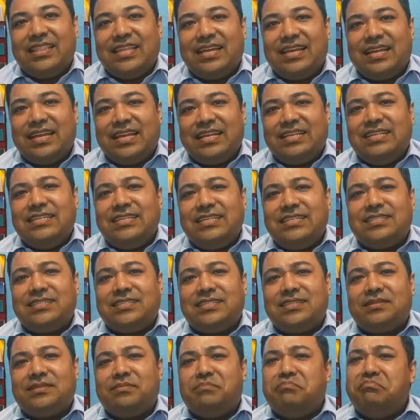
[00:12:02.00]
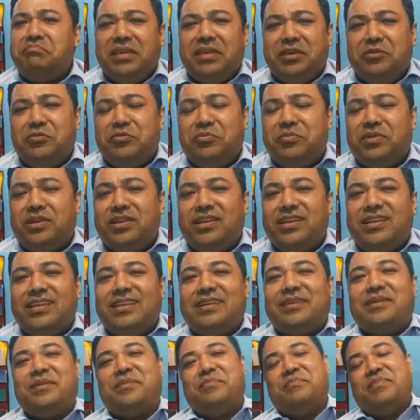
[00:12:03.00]
then at least be human,
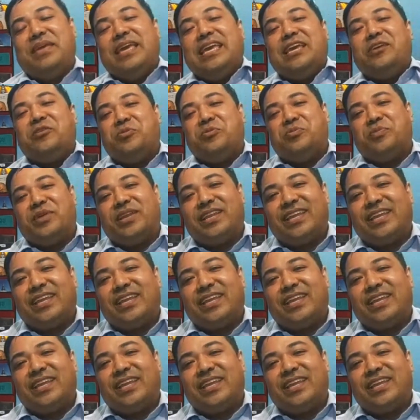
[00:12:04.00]
being human.